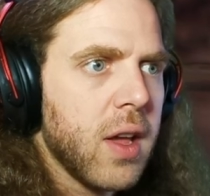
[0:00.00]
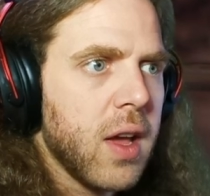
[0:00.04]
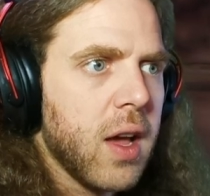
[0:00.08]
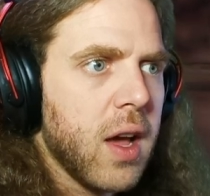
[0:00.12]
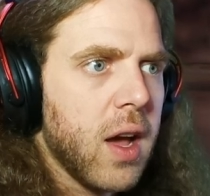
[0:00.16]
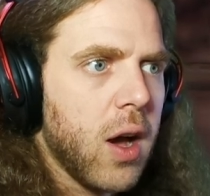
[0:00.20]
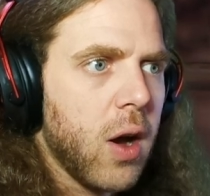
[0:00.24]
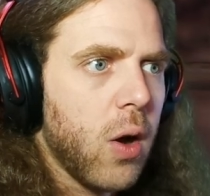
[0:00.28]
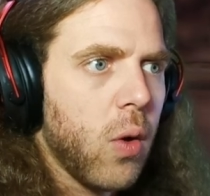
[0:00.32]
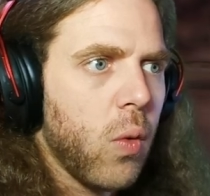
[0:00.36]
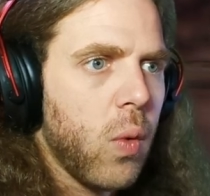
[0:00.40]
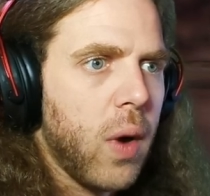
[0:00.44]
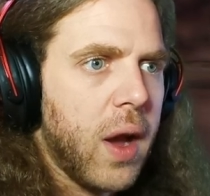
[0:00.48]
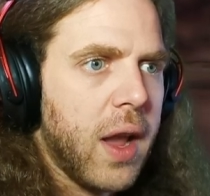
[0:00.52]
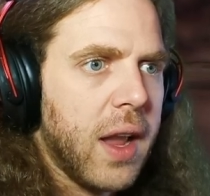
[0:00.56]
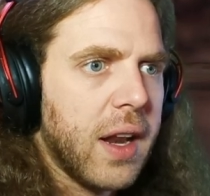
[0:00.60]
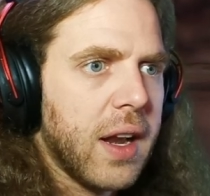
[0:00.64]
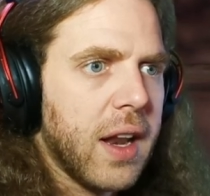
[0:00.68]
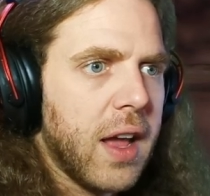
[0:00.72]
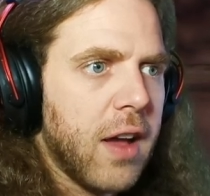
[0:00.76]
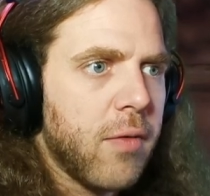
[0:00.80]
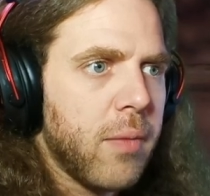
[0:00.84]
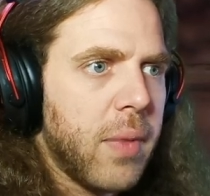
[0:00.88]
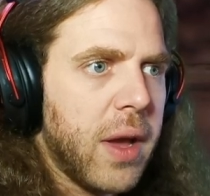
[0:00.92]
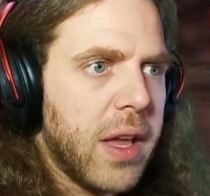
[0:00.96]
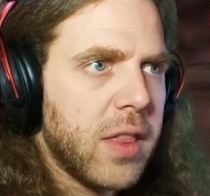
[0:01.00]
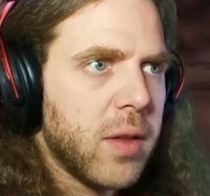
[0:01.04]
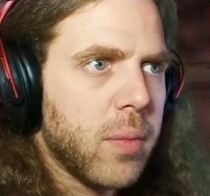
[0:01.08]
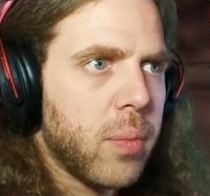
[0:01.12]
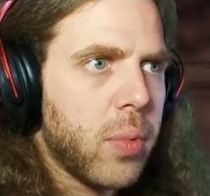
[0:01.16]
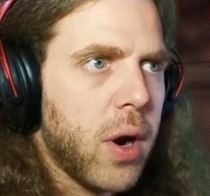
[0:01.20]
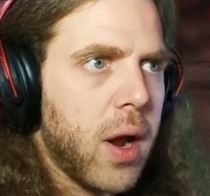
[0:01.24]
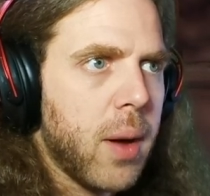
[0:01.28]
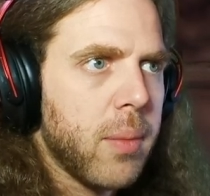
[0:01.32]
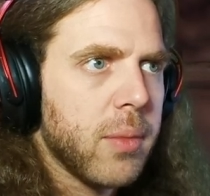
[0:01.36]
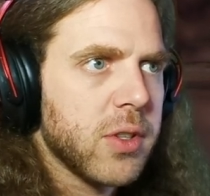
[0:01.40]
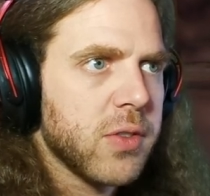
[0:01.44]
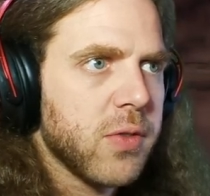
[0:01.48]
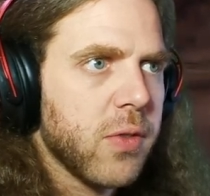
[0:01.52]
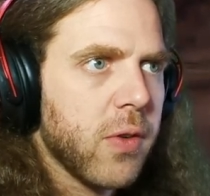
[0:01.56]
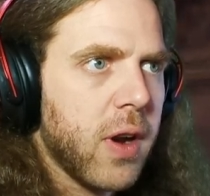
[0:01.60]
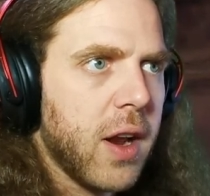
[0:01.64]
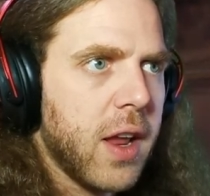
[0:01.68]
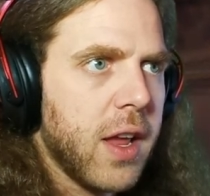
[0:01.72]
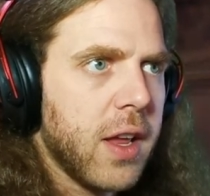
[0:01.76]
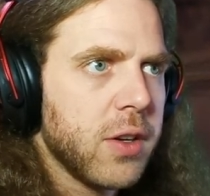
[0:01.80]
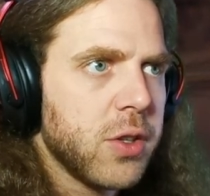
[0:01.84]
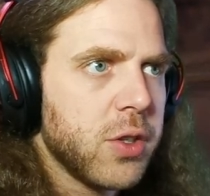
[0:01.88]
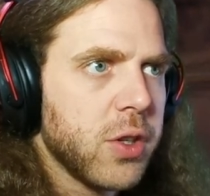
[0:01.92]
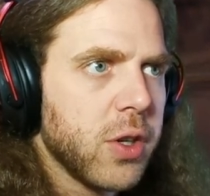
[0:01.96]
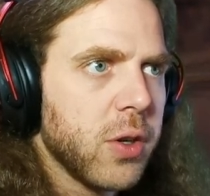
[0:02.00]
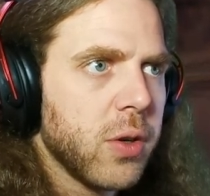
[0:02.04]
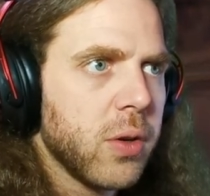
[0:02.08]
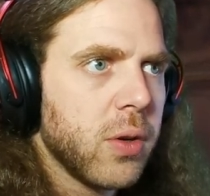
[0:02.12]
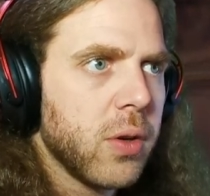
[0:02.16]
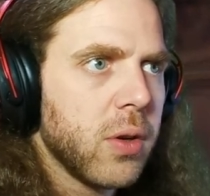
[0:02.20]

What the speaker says: I'll wait. I made the promise for Anju.